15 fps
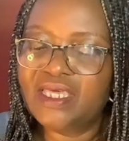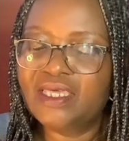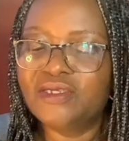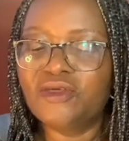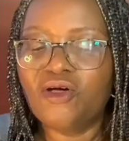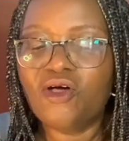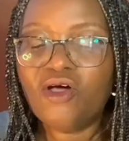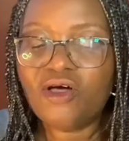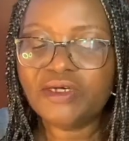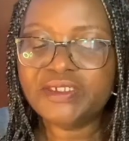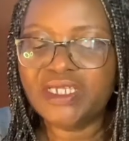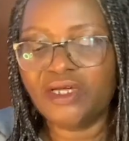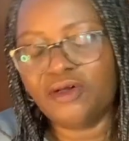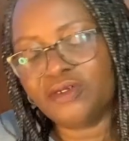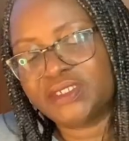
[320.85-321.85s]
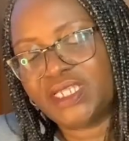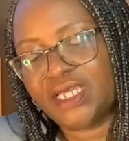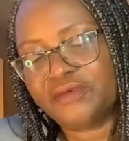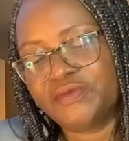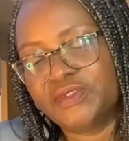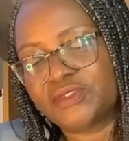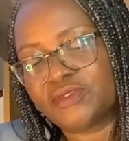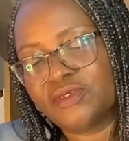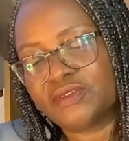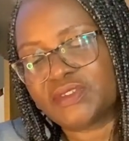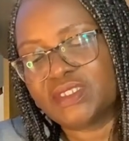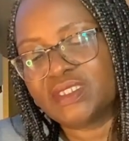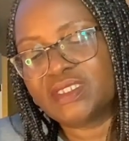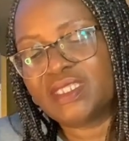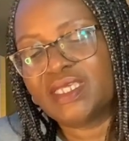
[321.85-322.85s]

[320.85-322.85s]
and all the other resources,